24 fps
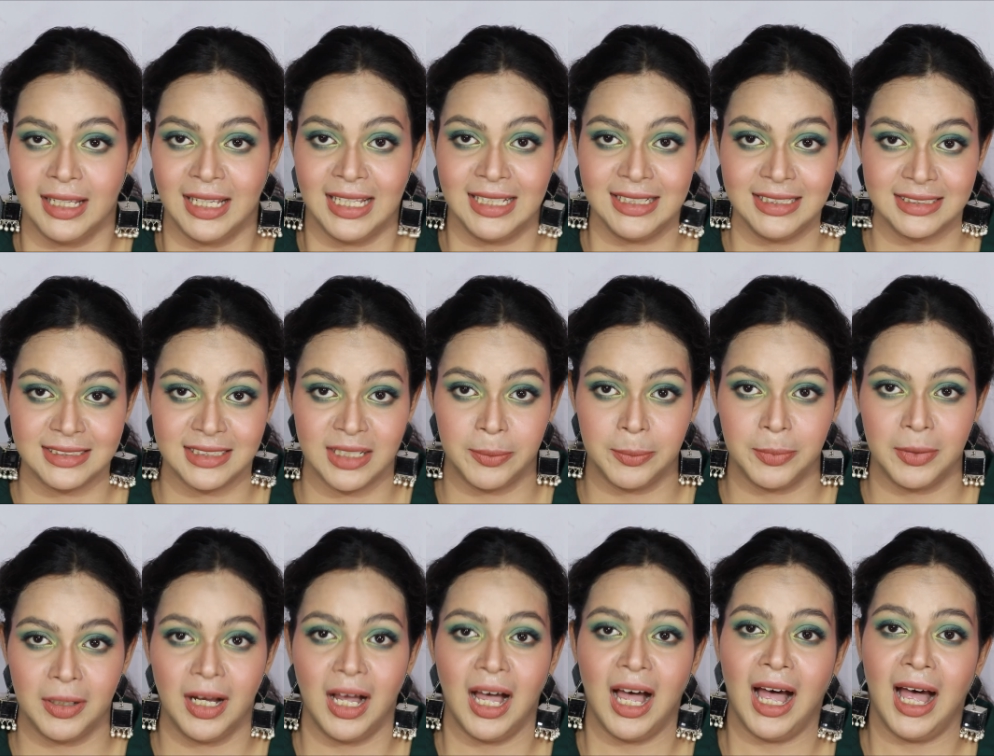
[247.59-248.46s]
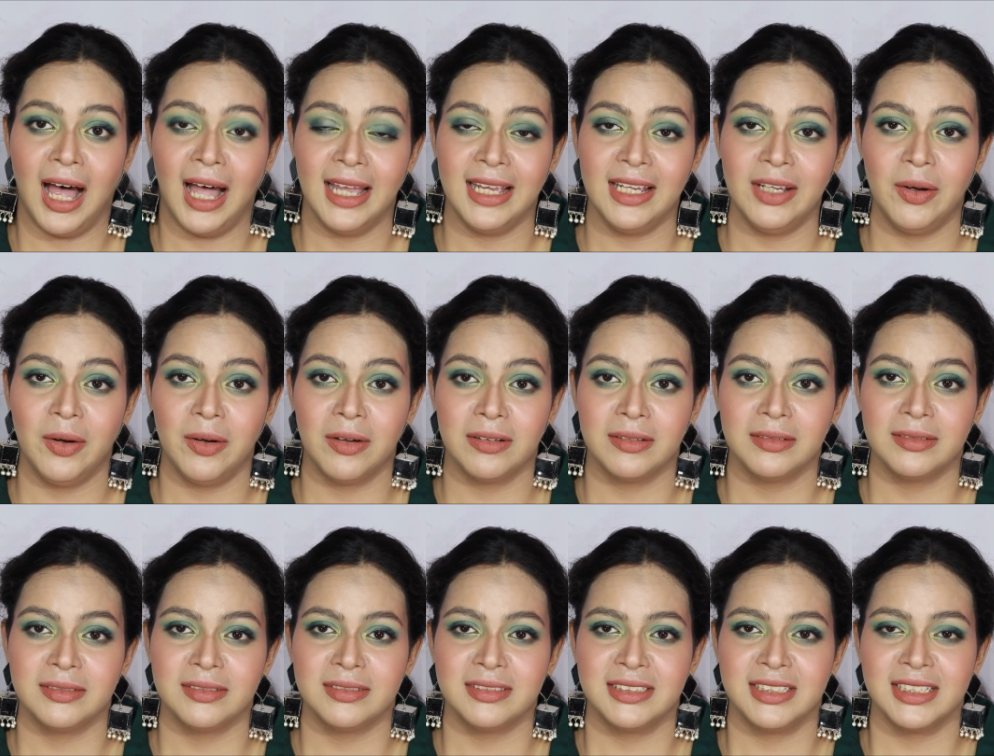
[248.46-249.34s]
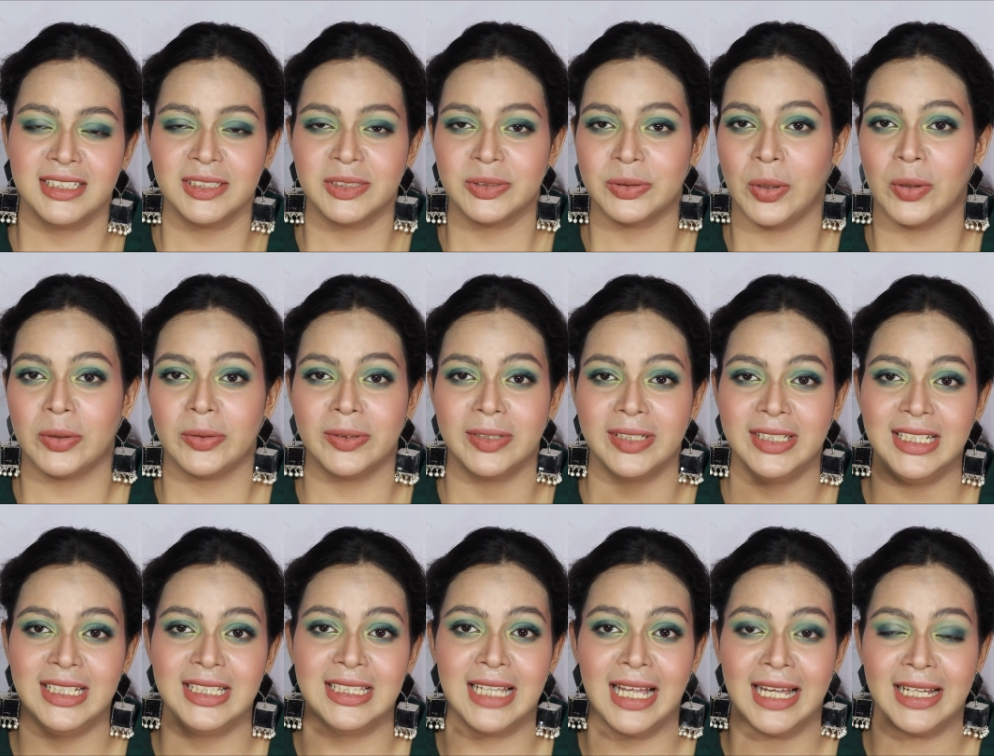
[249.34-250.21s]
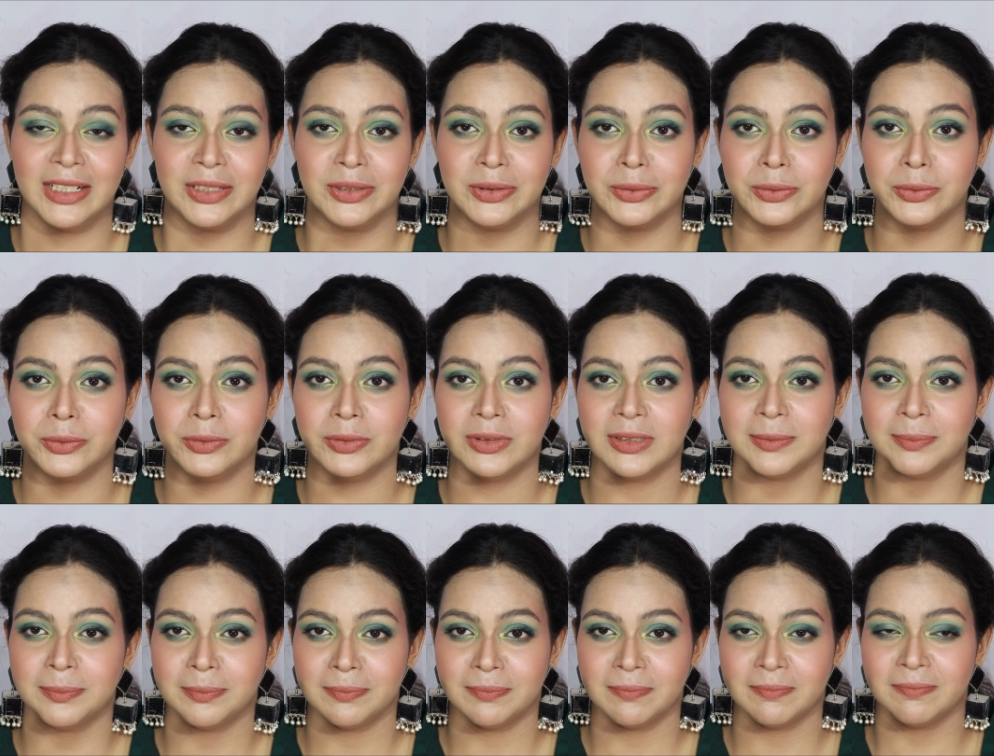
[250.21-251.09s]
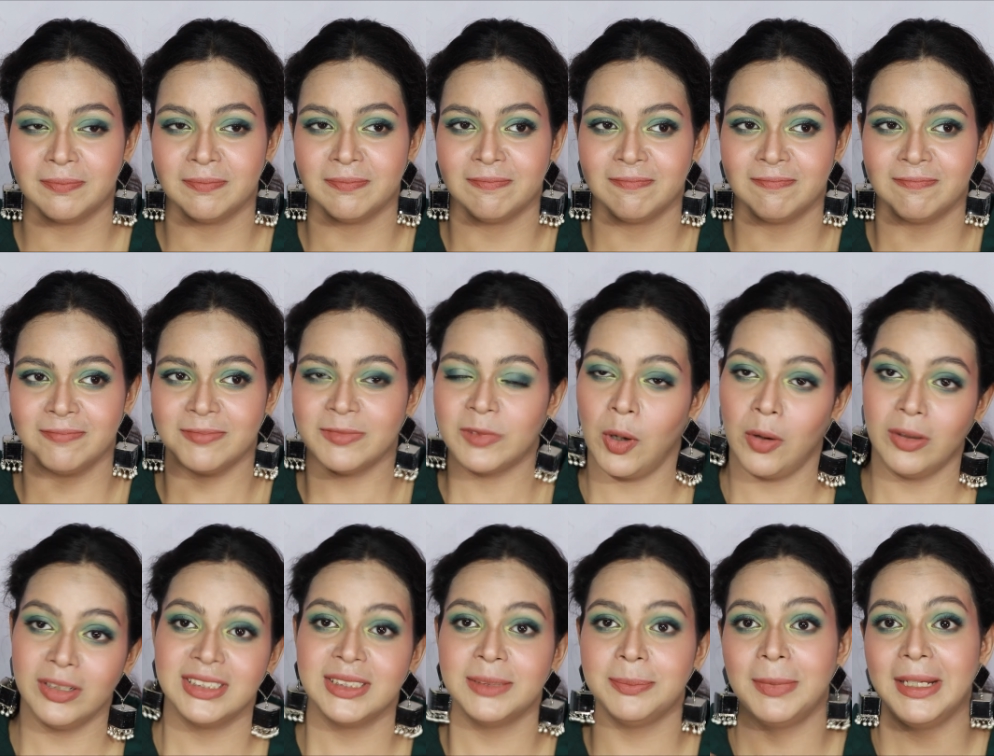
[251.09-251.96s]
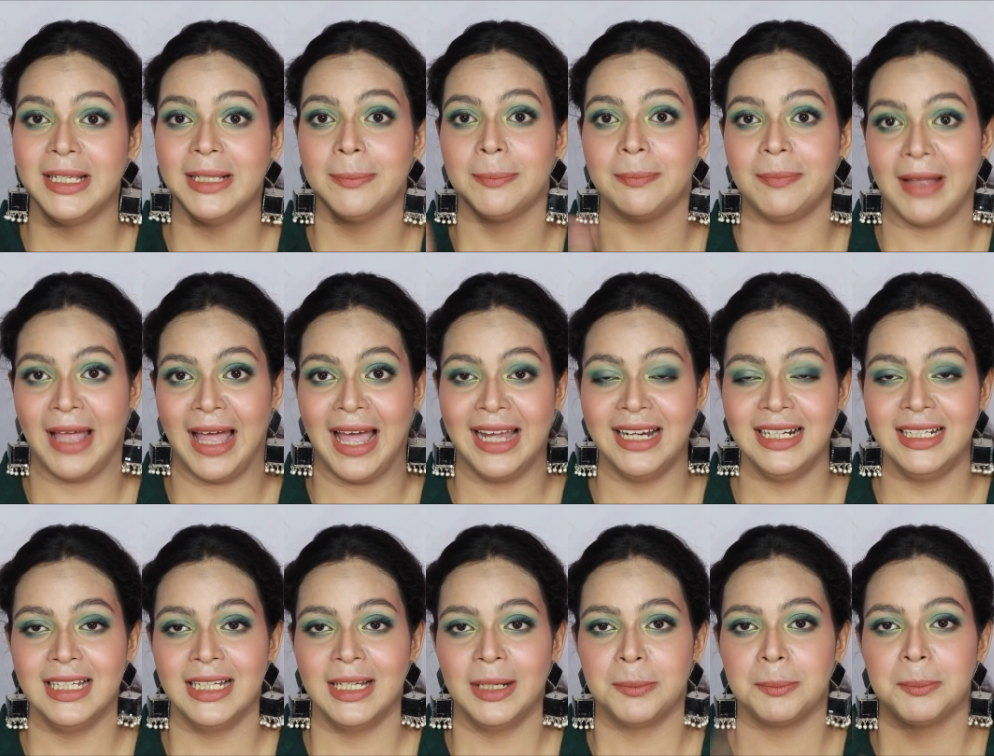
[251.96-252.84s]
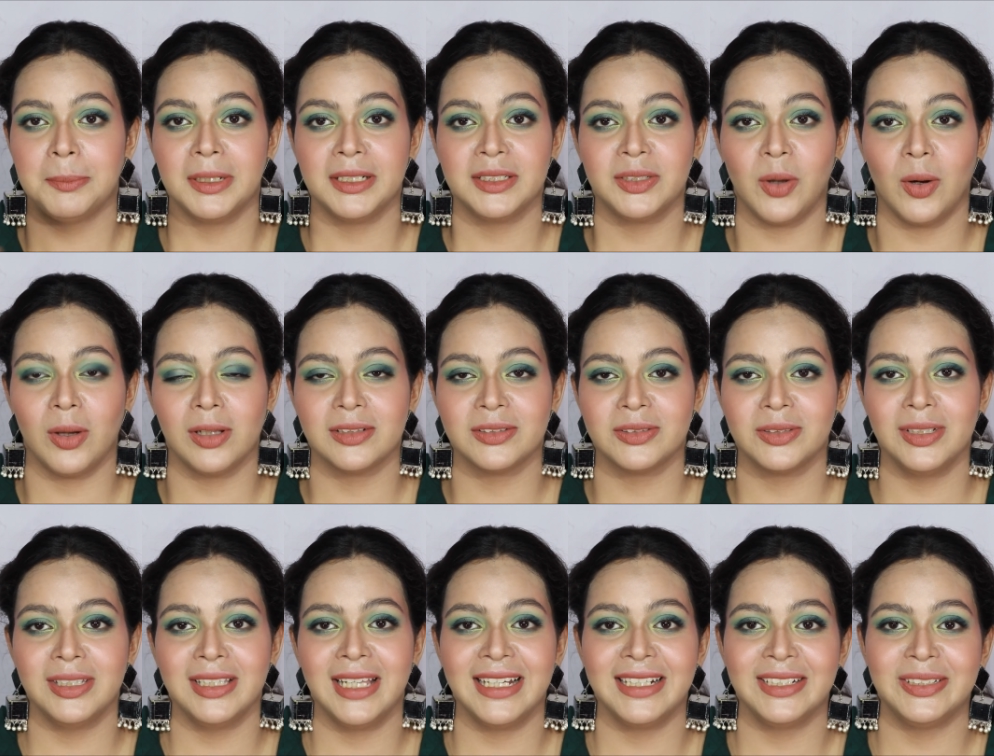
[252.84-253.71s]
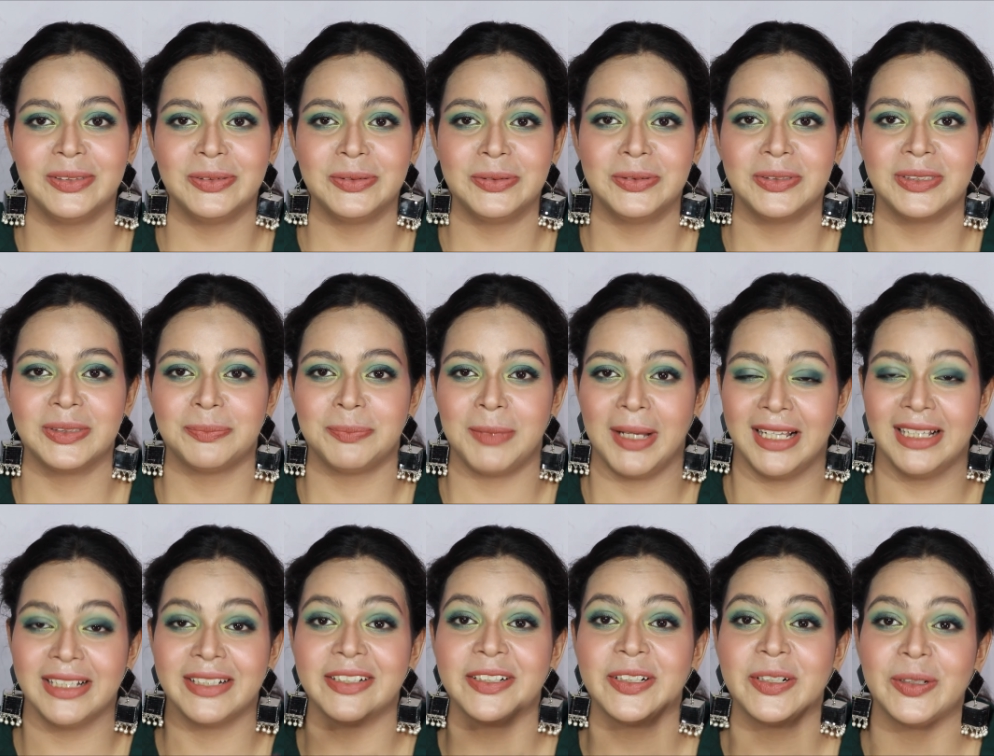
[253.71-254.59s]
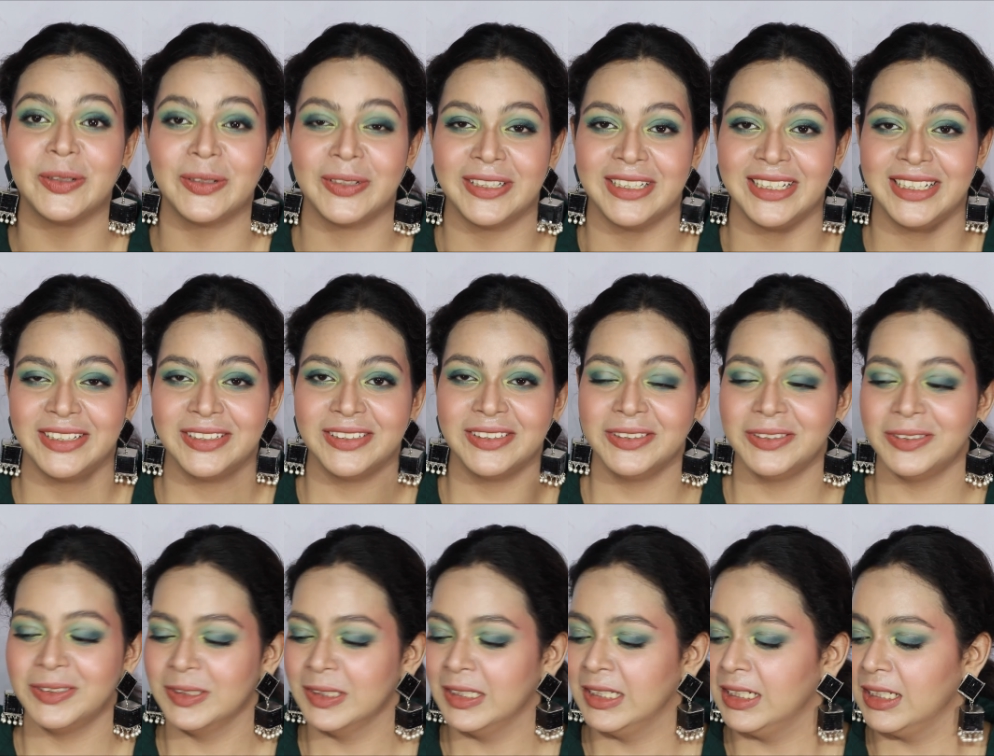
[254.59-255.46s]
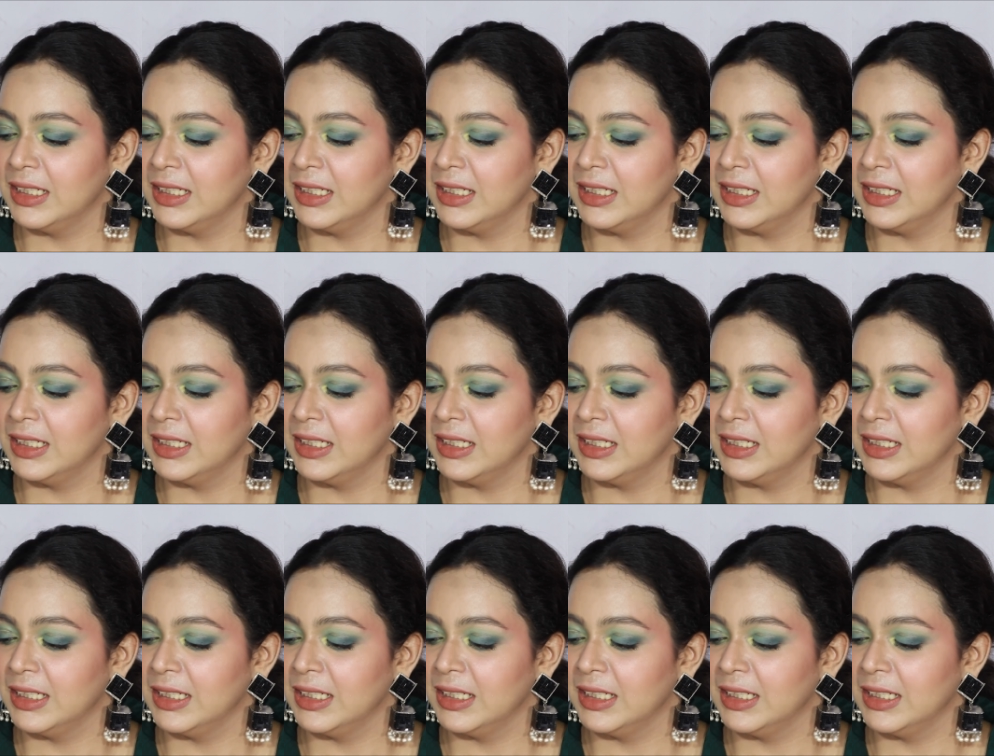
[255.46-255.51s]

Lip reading: In summer, I just not only like to not smell bad but also like to smell good, you know.